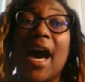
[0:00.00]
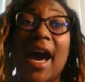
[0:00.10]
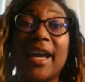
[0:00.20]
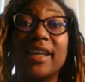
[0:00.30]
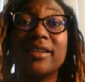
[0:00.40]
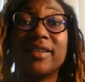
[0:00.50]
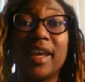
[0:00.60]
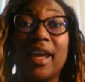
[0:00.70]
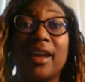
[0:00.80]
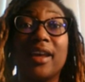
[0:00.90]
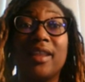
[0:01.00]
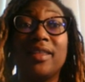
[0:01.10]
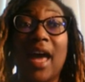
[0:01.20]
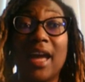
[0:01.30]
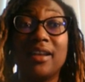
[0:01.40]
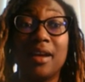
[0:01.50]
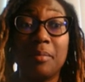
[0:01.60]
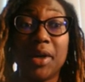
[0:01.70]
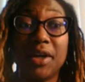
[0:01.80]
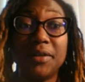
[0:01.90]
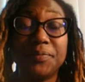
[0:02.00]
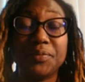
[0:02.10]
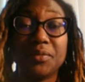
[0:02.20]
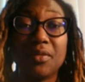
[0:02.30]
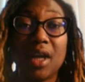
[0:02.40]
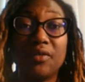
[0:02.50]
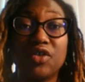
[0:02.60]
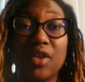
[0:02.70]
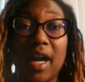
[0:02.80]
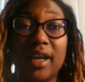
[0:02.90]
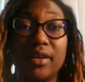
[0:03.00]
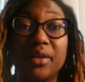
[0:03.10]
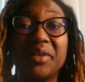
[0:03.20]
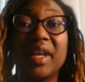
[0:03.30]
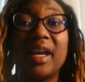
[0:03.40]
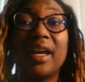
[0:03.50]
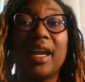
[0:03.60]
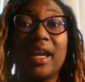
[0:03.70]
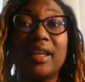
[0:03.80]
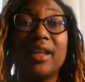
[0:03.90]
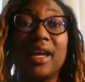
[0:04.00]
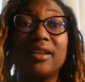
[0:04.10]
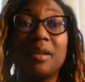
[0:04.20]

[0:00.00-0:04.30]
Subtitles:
I can take that number of triangles and that